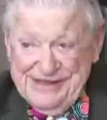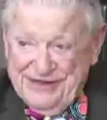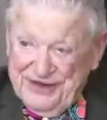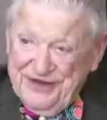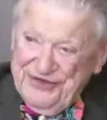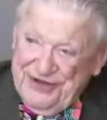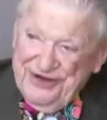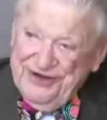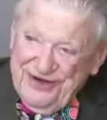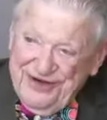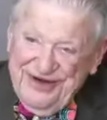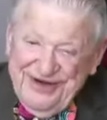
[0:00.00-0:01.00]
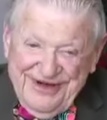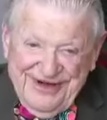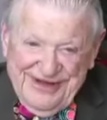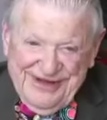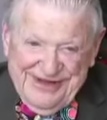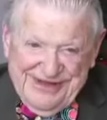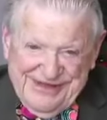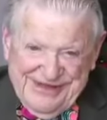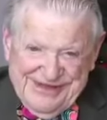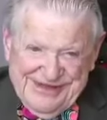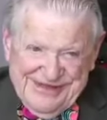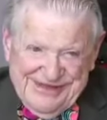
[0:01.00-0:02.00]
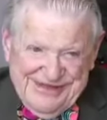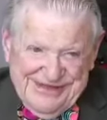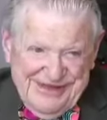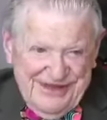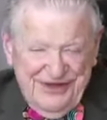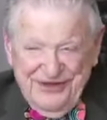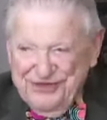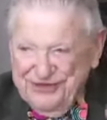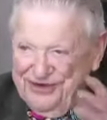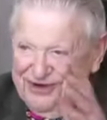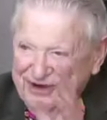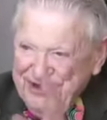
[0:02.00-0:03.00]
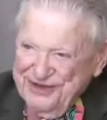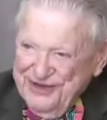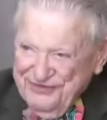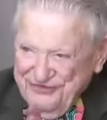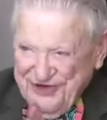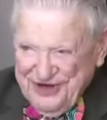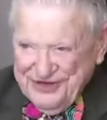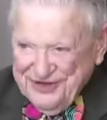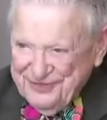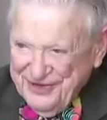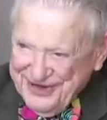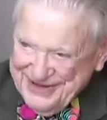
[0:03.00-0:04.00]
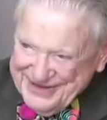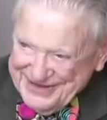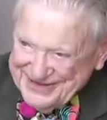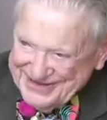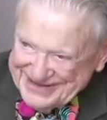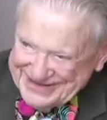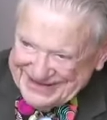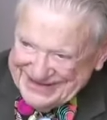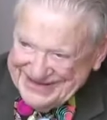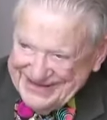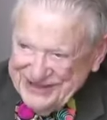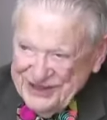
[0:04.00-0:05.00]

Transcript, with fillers: that uh, either aren't affected by anything